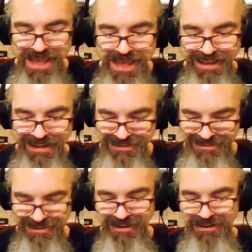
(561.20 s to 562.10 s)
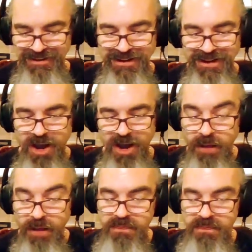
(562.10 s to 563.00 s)
and lying
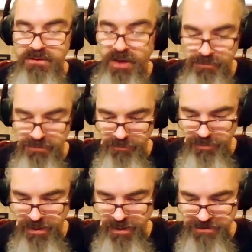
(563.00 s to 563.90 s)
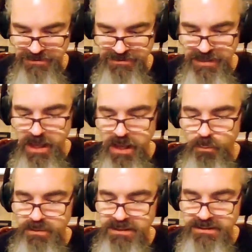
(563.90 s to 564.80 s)
on top of the box
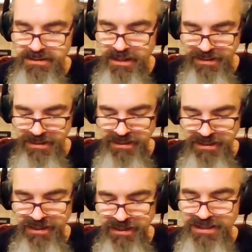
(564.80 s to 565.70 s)
was a tiny,